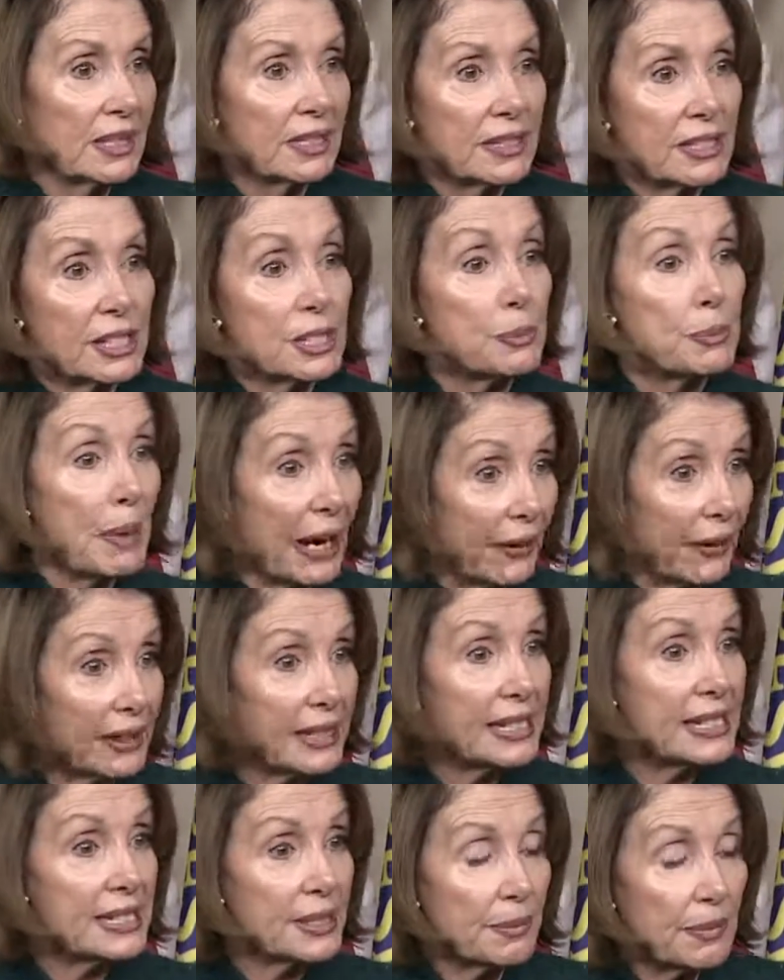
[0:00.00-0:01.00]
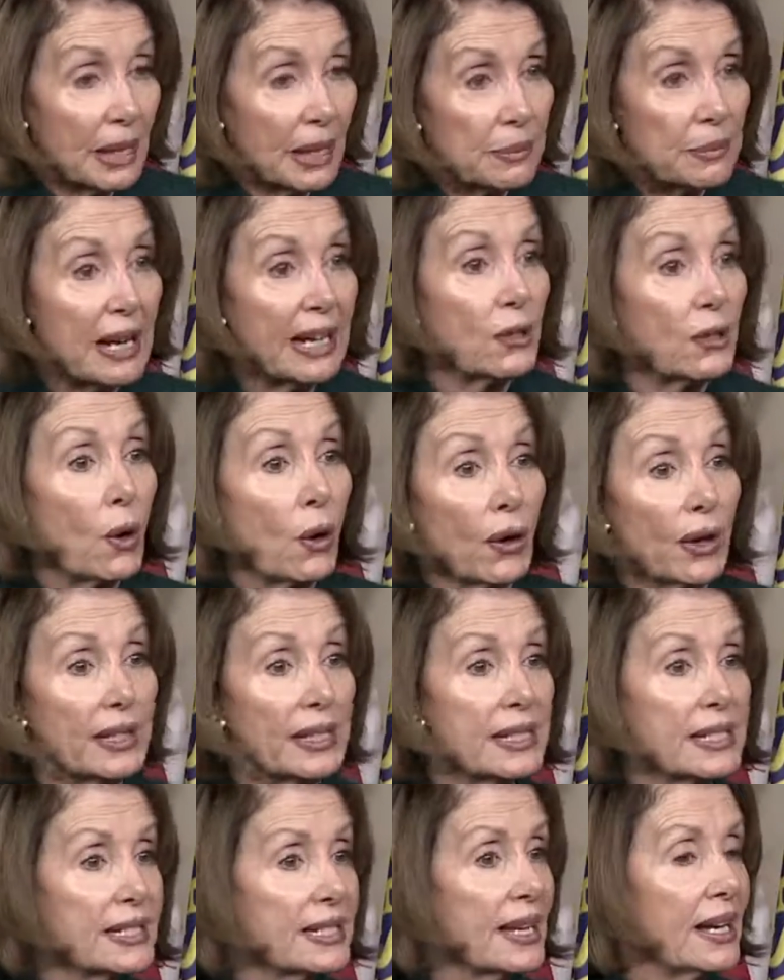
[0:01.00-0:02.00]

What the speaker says: disparities among minorities,